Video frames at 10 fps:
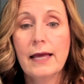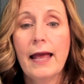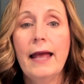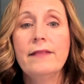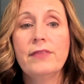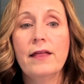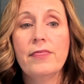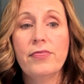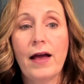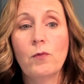And
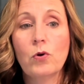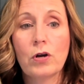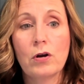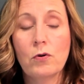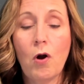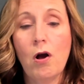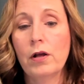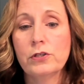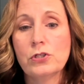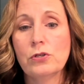then that will go
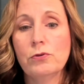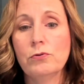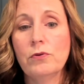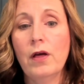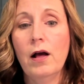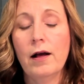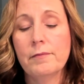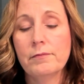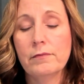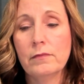on to
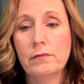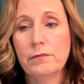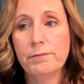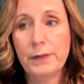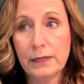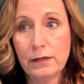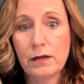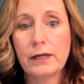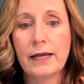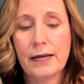um, be
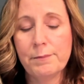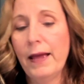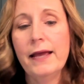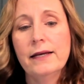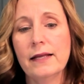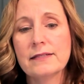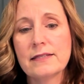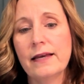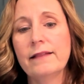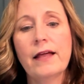getting paid and
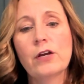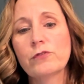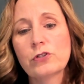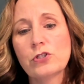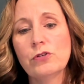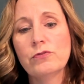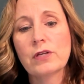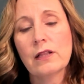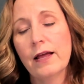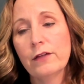sending that over to the
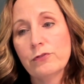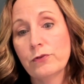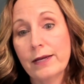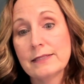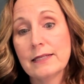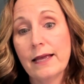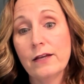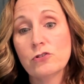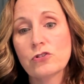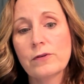client through A C
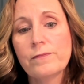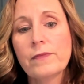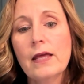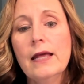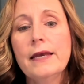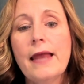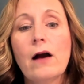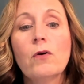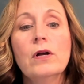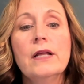H.
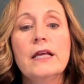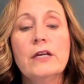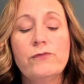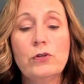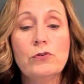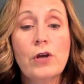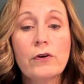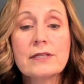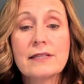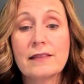Now, if you
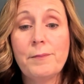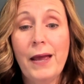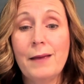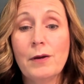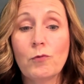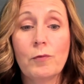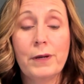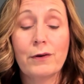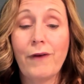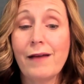notice that the payment will be
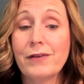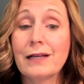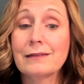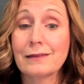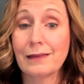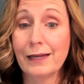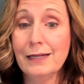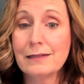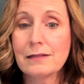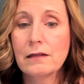arriving
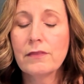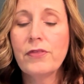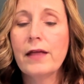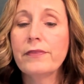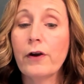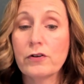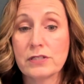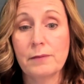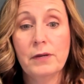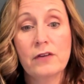late, then there are
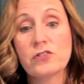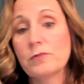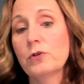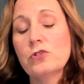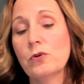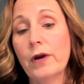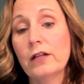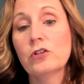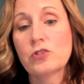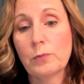some customers who are
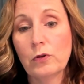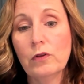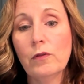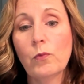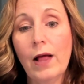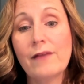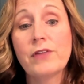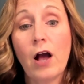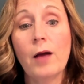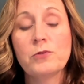eligible will have
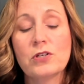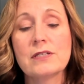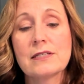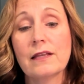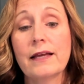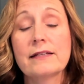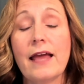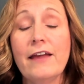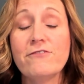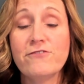the option to select
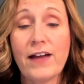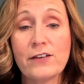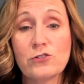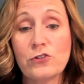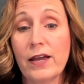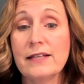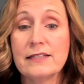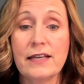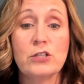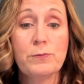a faster A
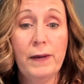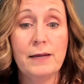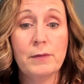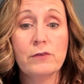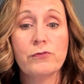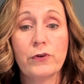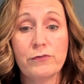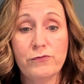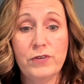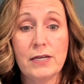C H payment for a
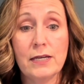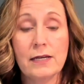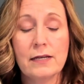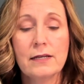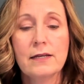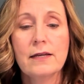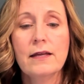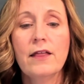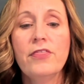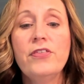fee.
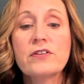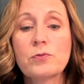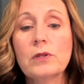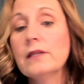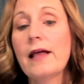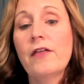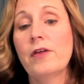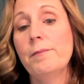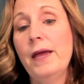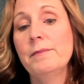This will allow
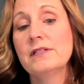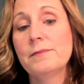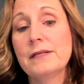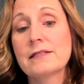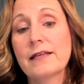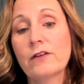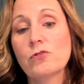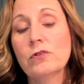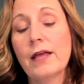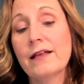that payment to be
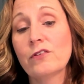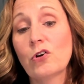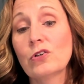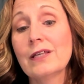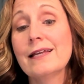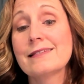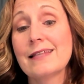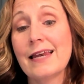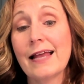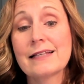scheduled as early as the
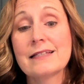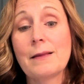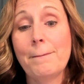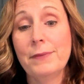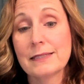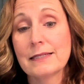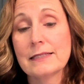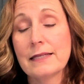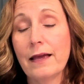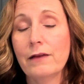next business
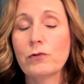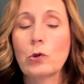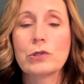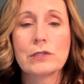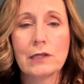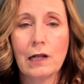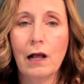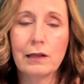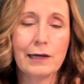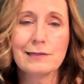day, of course,
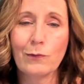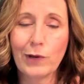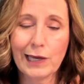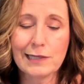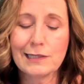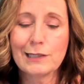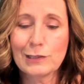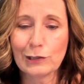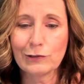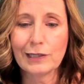holidays and weekends
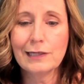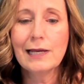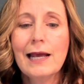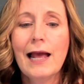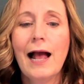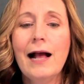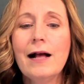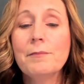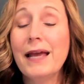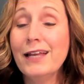excluded.
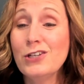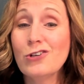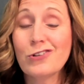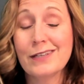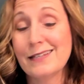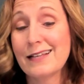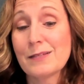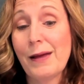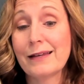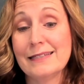Um, and usually it takes
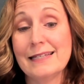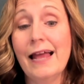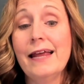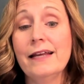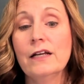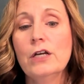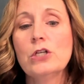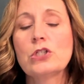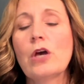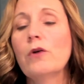about a day.
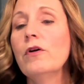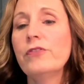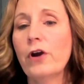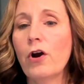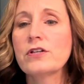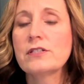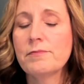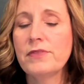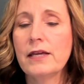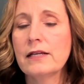So there are some
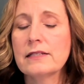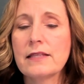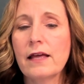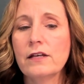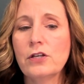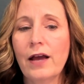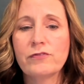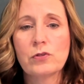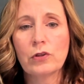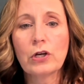things that you have
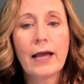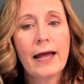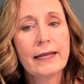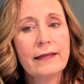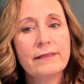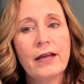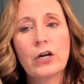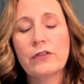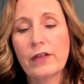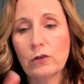to look at in there,
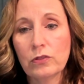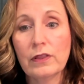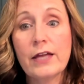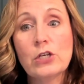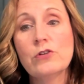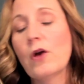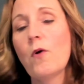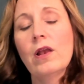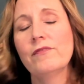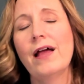and they'll let you know
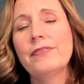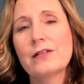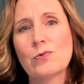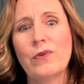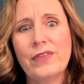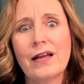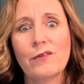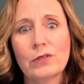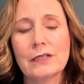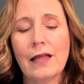all of that. That's one thing I
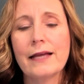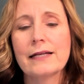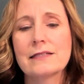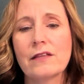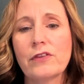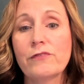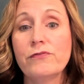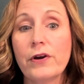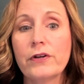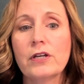really like, is that they're
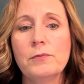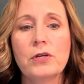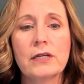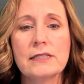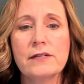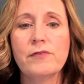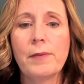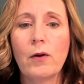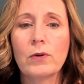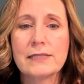very communicative
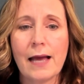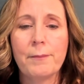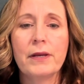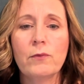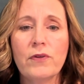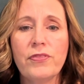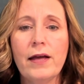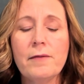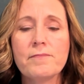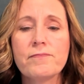about what's happening with that.